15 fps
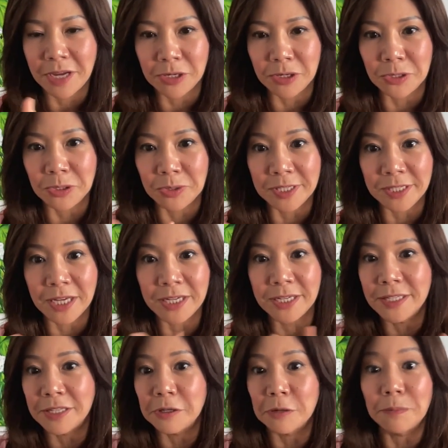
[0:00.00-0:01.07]
under certain
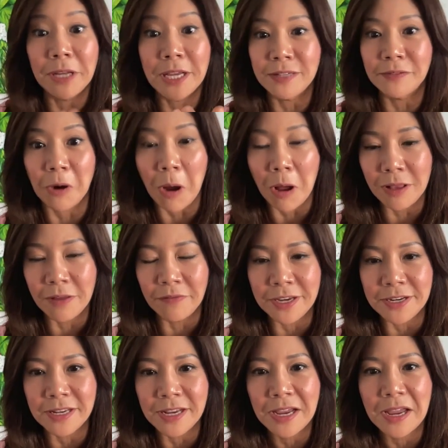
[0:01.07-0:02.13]
settings, there's a place for all of
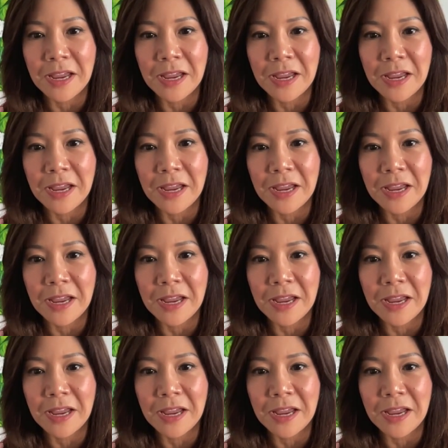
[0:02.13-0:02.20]
it.